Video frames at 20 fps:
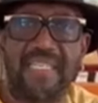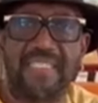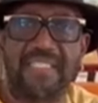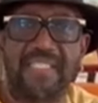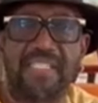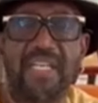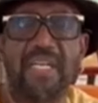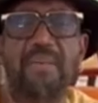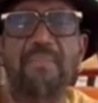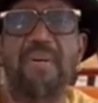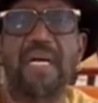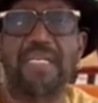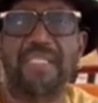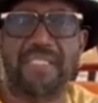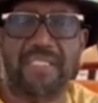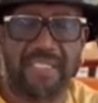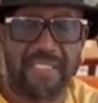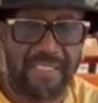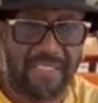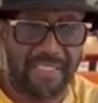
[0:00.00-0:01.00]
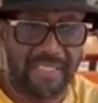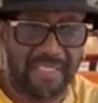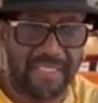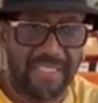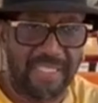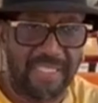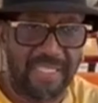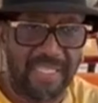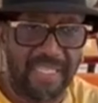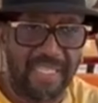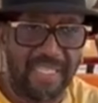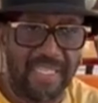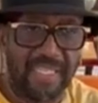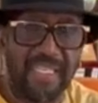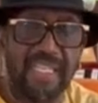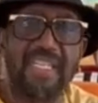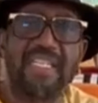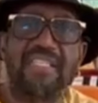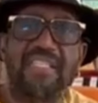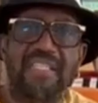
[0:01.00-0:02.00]
Chill Master,
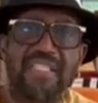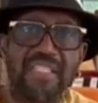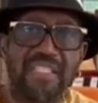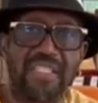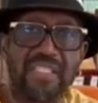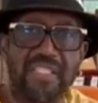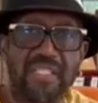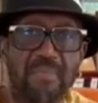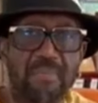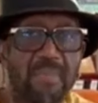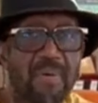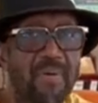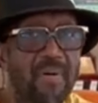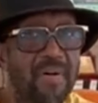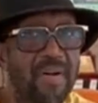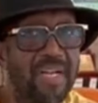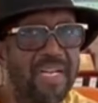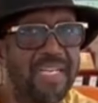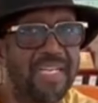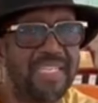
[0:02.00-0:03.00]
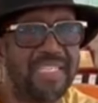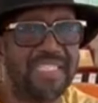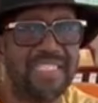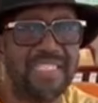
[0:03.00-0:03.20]
this is your boy.